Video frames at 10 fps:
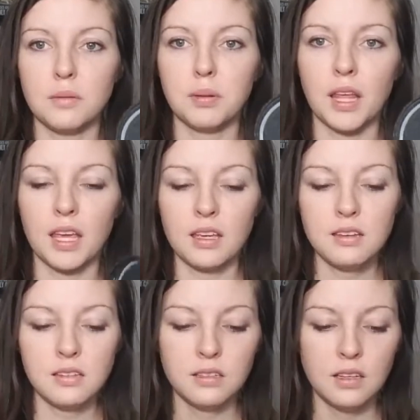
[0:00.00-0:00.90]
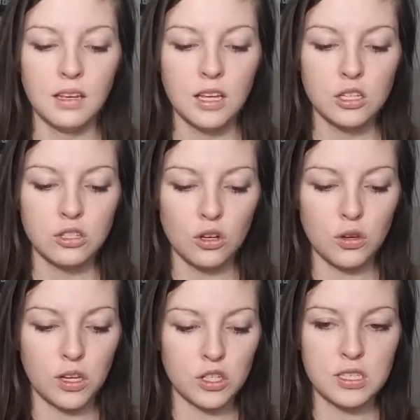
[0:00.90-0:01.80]
blade. So
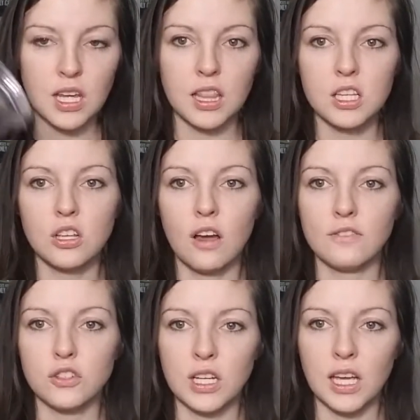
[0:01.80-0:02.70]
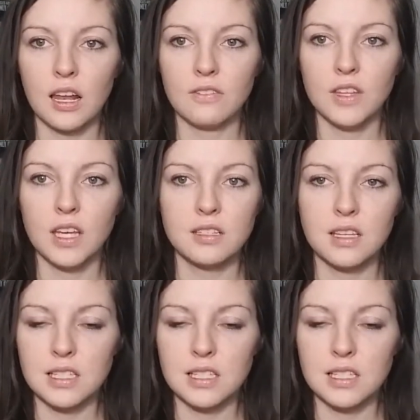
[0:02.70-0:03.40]
you can just take this off, drink out of this.